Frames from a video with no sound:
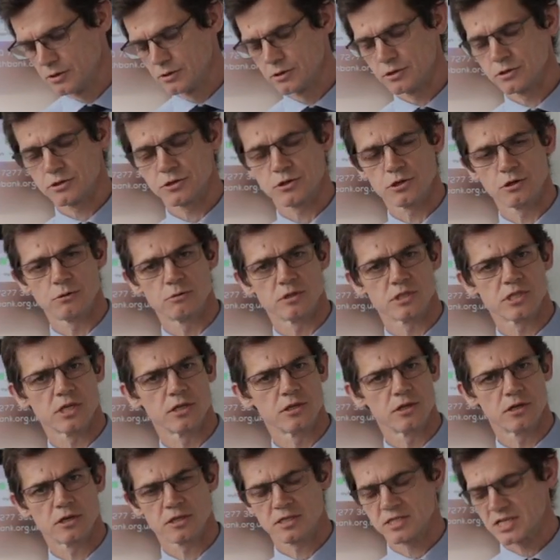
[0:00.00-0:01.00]
Students in
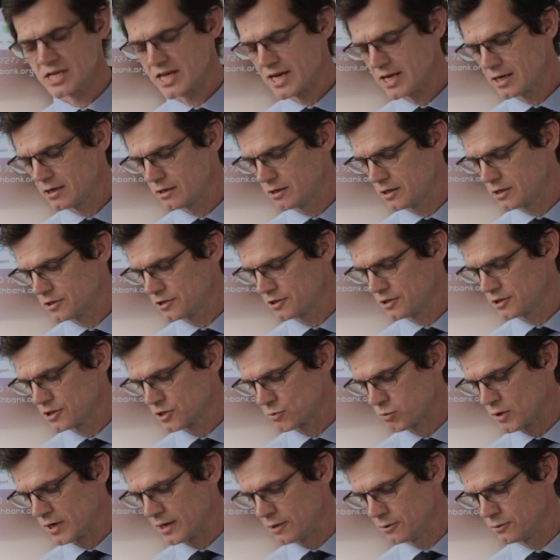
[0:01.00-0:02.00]
year 10 and year
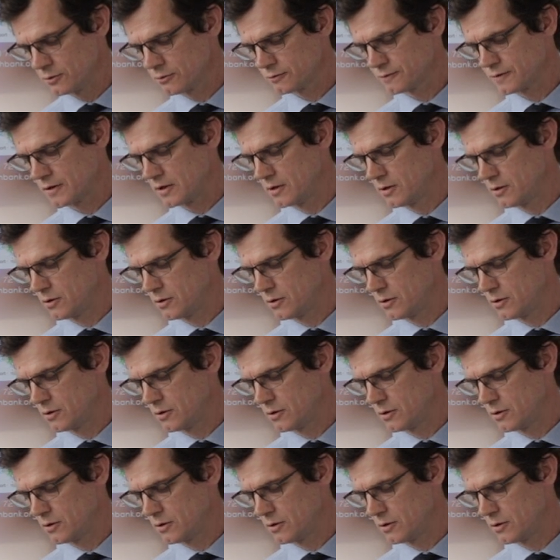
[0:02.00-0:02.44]
12,